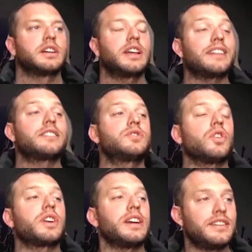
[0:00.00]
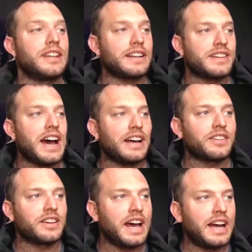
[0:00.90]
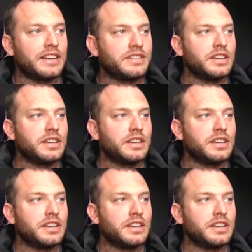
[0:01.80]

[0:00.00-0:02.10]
get stuck into that task in hand.